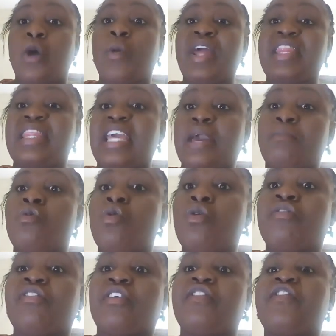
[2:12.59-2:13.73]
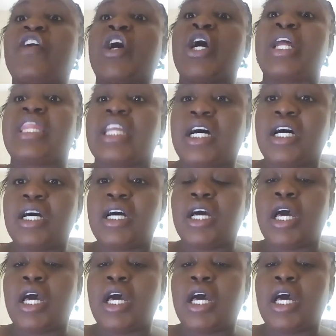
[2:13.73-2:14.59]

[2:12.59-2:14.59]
when they move further.